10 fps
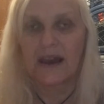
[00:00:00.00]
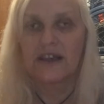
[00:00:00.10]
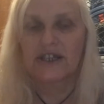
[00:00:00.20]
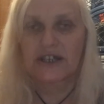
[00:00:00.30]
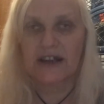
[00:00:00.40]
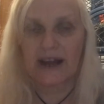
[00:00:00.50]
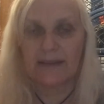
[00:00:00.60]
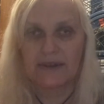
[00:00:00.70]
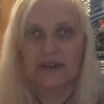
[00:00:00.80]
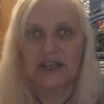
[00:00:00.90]
She
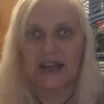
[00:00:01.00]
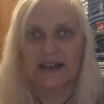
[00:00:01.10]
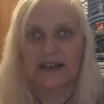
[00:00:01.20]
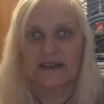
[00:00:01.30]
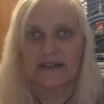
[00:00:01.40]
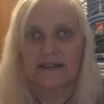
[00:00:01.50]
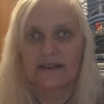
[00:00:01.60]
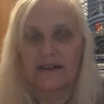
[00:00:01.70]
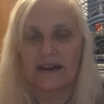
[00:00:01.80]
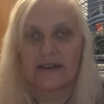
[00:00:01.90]
grabbed her jacket
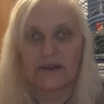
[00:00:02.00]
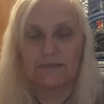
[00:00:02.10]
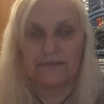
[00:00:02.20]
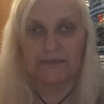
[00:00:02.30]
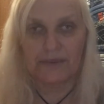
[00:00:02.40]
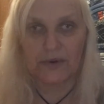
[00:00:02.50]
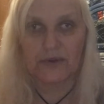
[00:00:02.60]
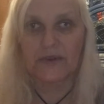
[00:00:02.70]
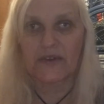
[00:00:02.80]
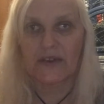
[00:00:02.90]
and her
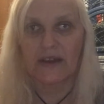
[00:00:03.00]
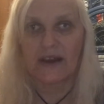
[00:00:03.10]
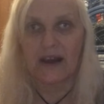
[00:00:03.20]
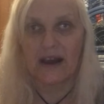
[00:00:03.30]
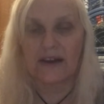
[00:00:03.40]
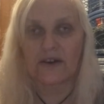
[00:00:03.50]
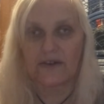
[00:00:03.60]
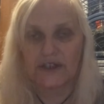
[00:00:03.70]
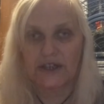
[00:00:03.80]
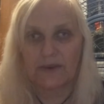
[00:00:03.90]
boots and off
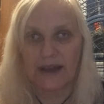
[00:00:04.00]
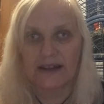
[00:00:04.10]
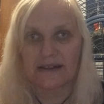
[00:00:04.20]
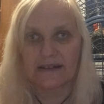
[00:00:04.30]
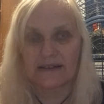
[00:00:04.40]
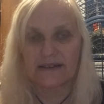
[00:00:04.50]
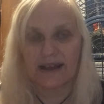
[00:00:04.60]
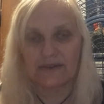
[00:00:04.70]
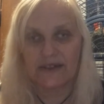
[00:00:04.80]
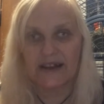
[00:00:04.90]
she went
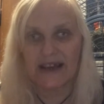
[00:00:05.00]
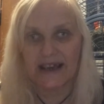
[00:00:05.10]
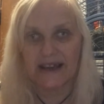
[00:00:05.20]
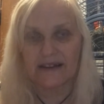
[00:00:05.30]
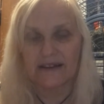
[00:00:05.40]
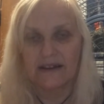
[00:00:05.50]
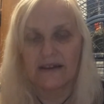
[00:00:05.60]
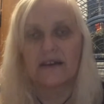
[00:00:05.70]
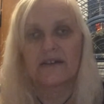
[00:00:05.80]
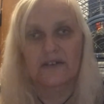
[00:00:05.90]
down the lane
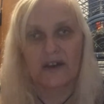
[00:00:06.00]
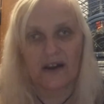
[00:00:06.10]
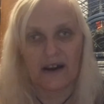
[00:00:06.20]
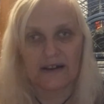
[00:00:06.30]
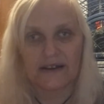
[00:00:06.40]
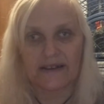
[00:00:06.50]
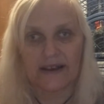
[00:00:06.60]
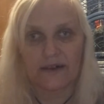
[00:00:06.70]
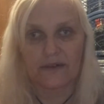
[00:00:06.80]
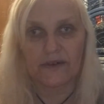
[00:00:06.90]
to Hardy's
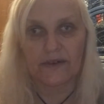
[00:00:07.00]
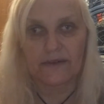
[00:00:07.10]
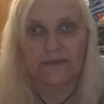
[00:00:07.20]
house.